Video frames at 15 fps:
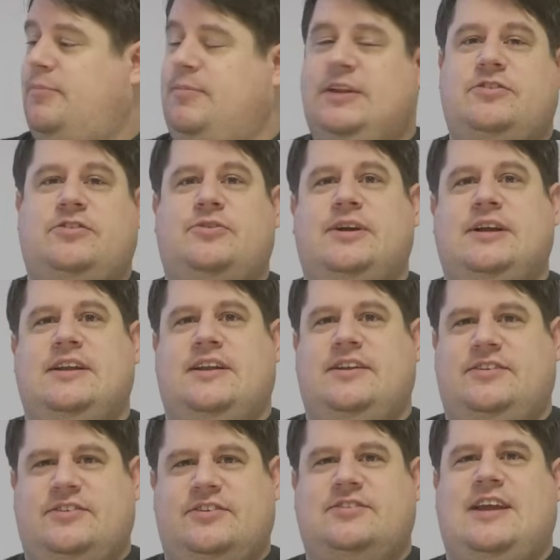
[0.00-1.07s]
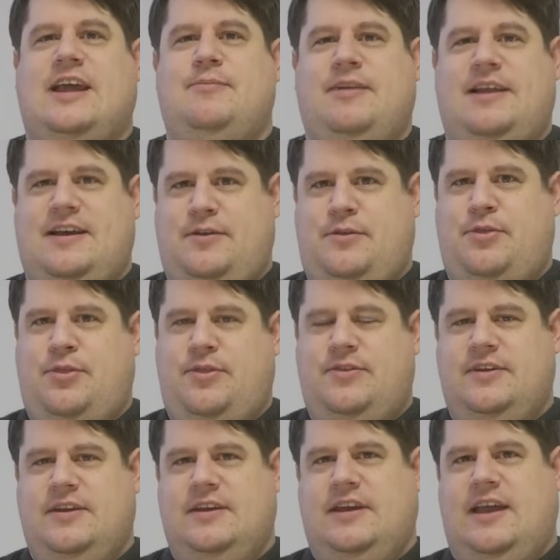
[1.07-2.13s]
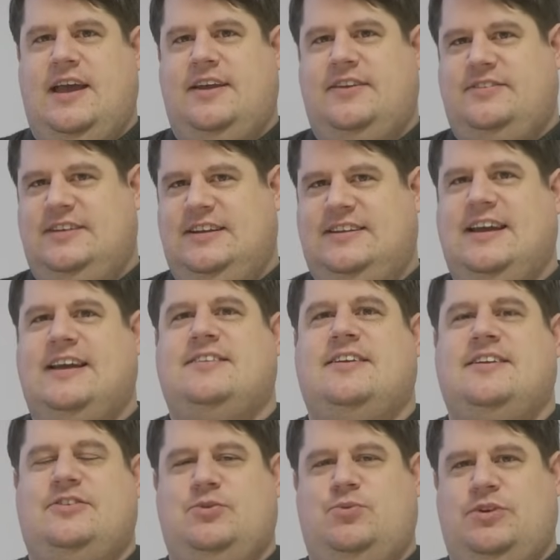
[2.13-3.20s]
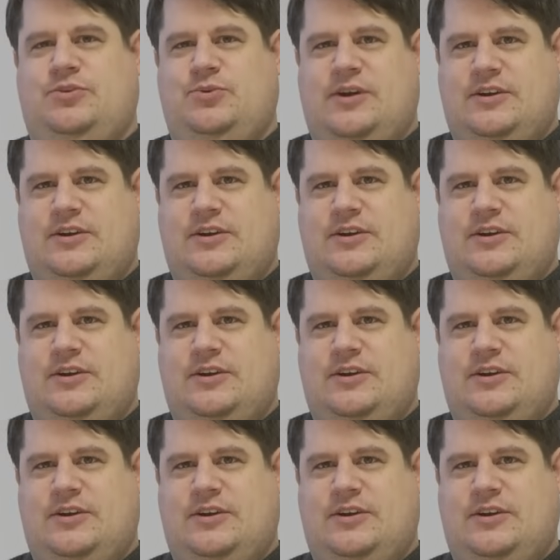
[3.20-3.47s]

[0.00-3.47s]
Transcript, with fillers: a bit string that is the same length as the data that you want to